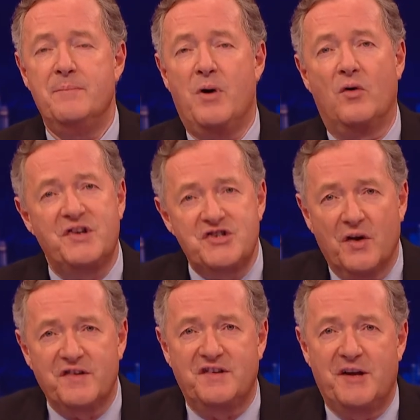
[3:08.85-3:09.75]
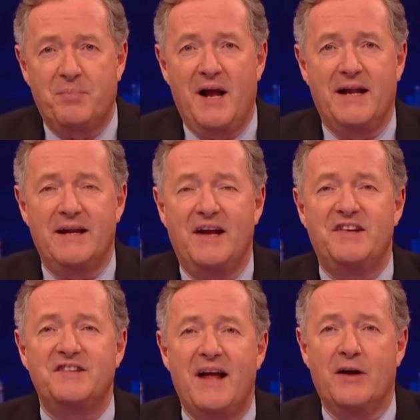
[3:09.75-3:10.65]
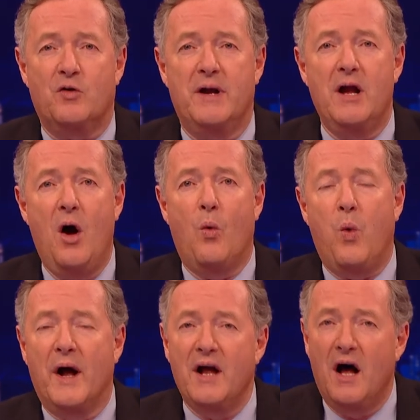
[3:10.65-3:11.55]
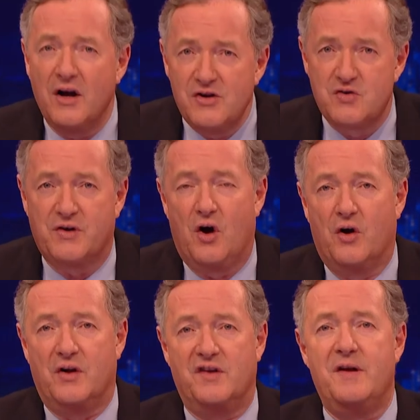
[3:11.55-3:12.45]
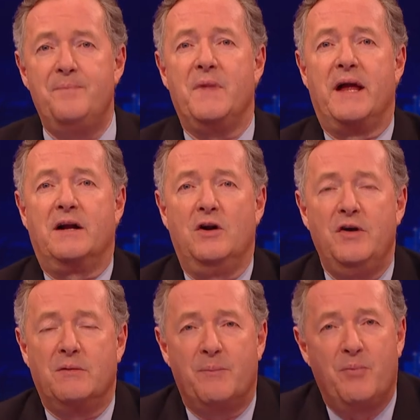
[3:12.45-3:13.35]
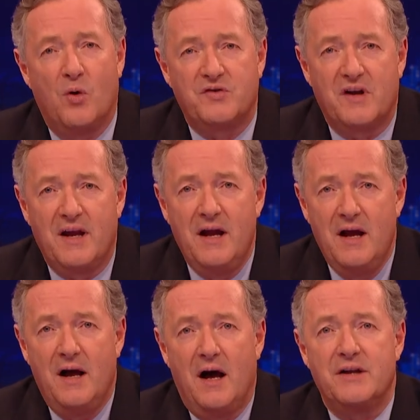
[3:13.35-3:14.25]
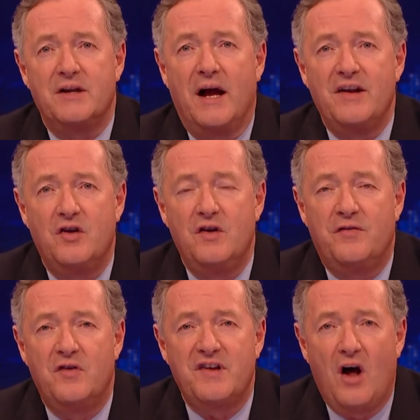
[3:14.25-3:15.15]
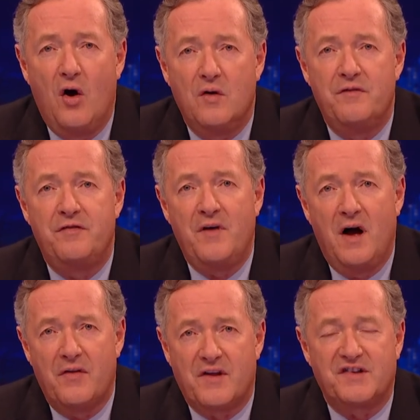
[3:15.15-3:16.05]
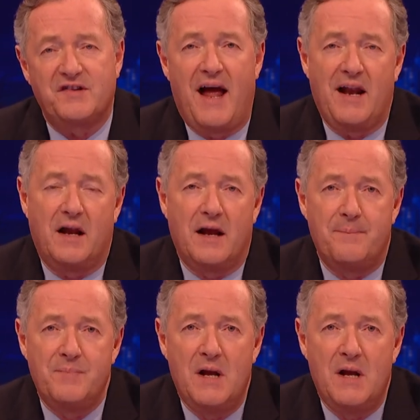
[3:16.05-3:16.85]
Boris Johnson is planning a staggering 100 honours, including, reportedly, a knighthood for his own father, Stanley.